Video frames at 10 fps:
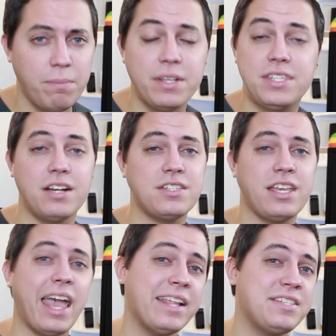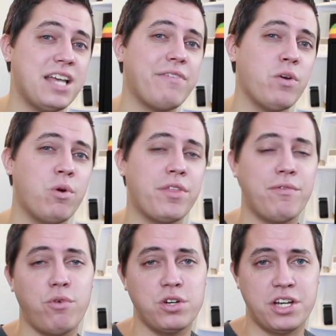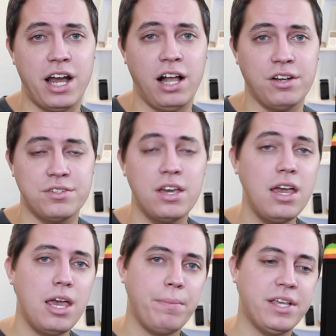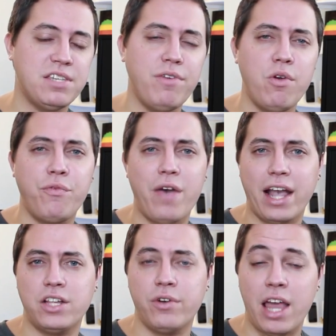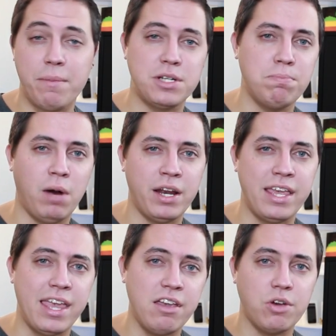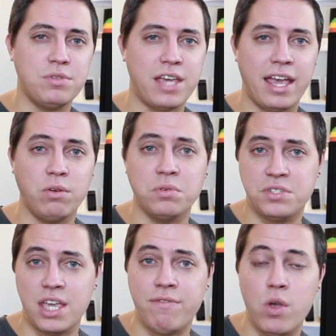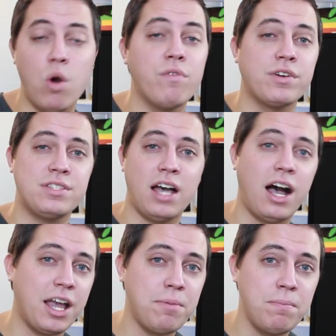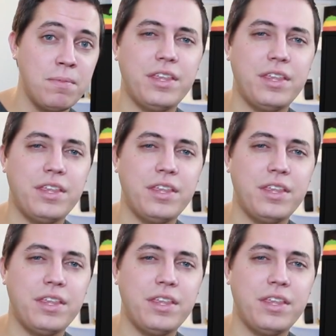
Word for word: But seriously, it's definitely worth the $400 because if you factor in how much money EcoTank will save you over time,